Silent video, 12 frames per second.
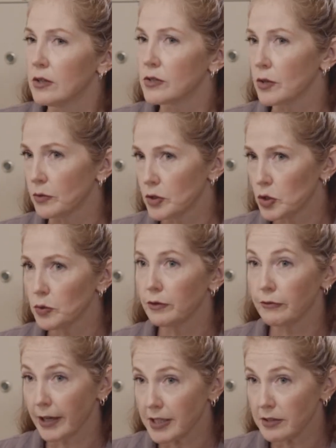So to
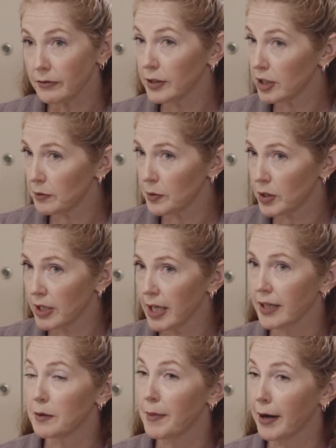effectively
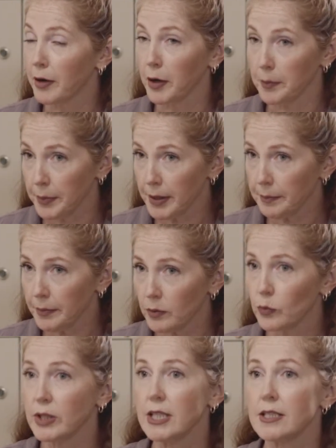communicate about our PIP,
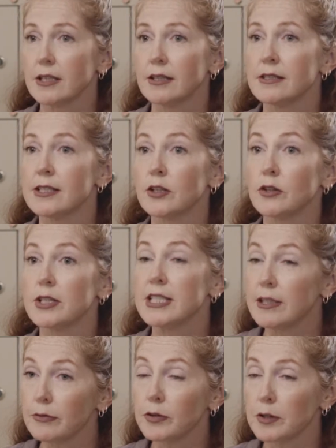we need to consider
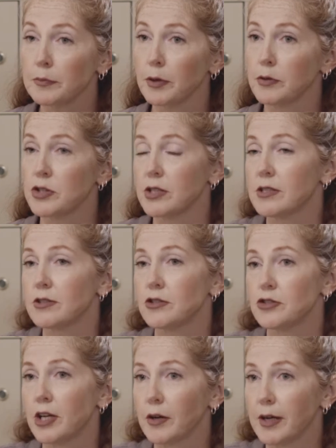different approaches to
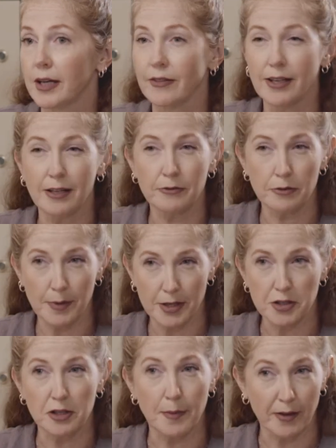sharing the
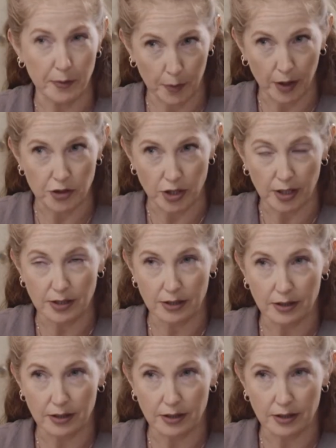information about the project.